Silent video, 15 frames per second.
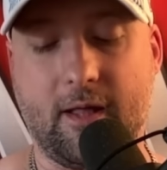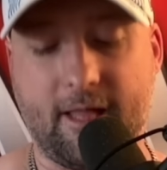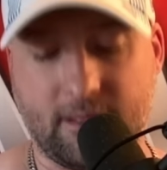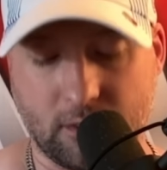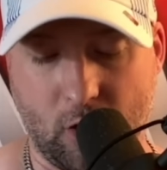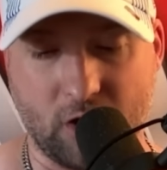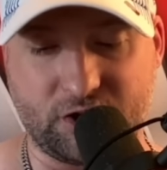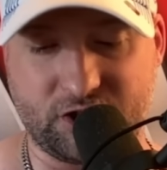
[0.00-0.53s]

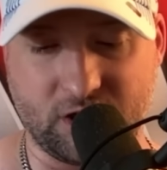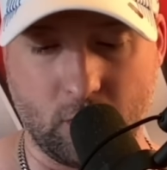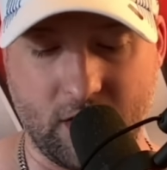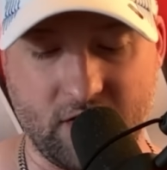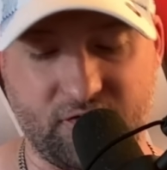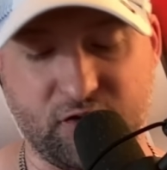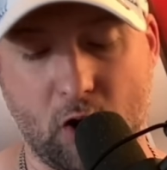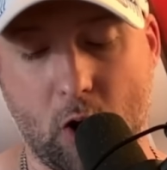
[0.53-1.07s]
lawsuit
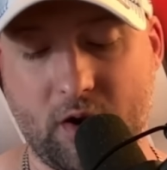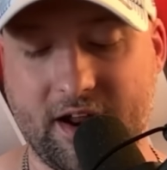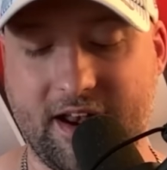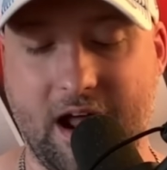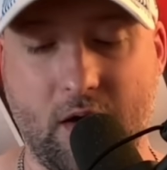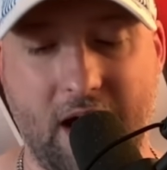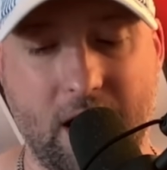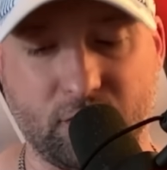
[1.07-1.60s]
in Florida and
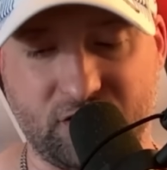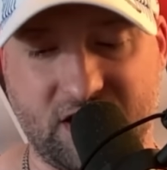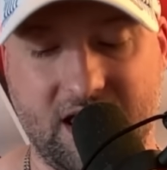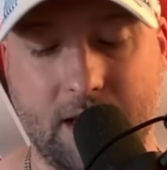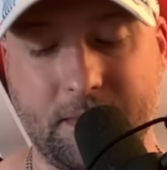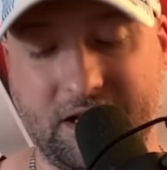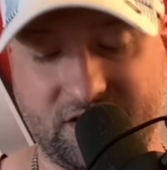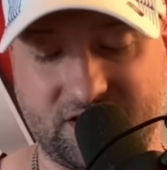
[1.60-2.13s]
now how
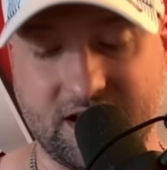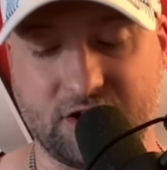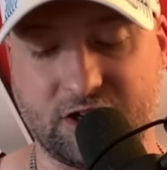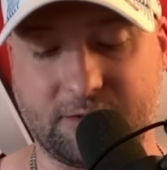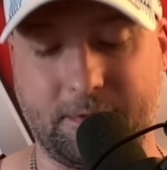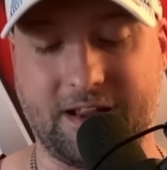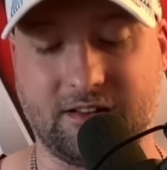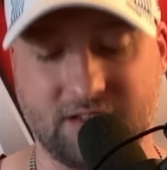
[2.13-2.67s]
Tammy Cinch is
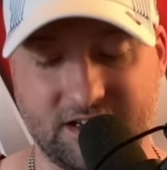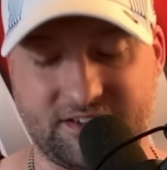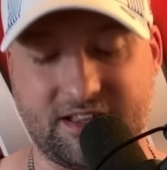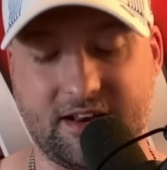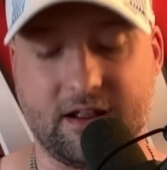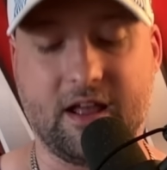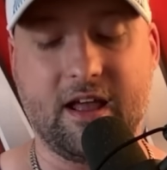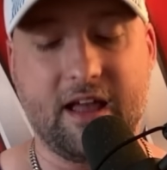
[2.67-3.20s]
being
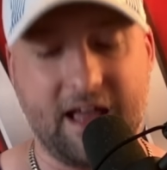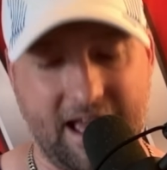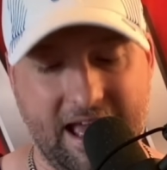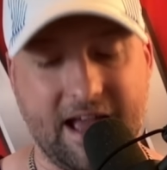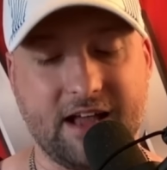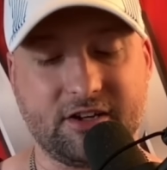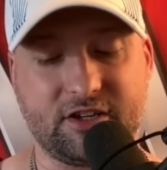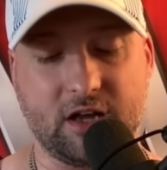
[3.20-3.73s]
listed
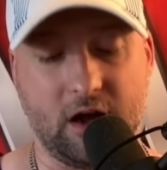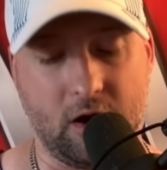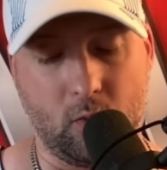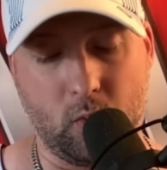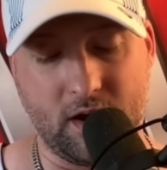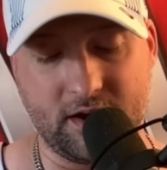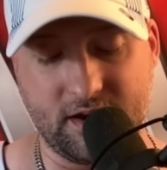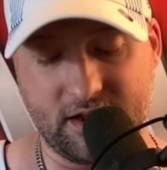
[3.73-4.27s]
as a
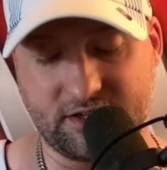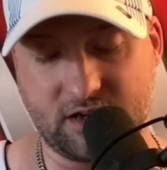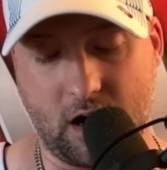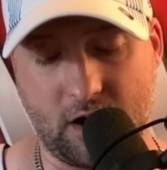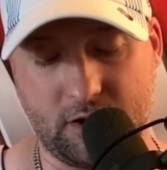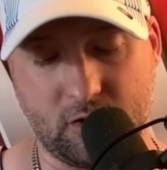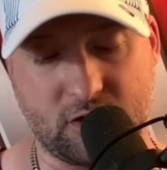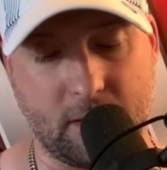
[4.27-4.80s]
witness.
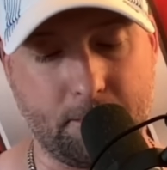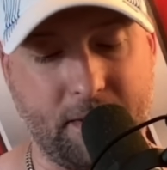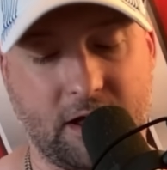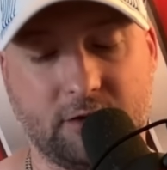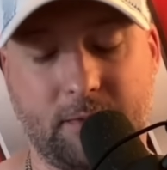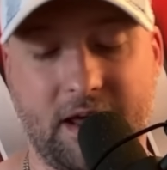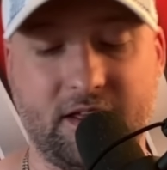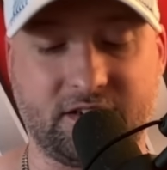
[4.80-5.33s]
Are you
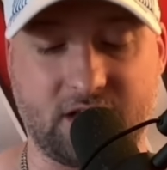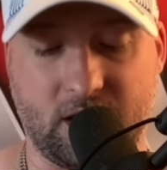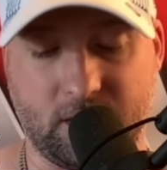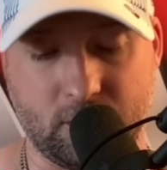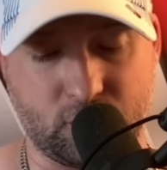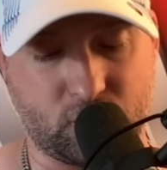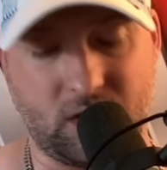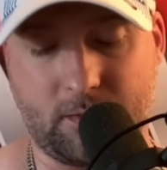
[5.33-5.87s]
compelled by this? Are you
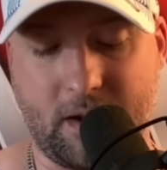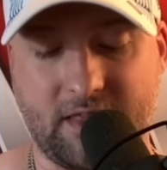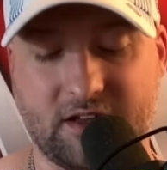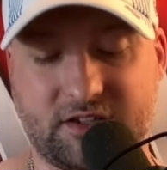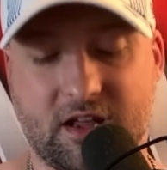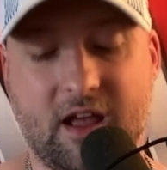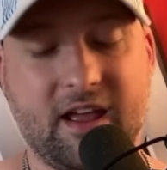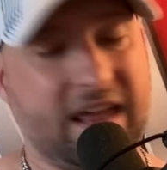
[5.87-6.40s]
intrigued by this?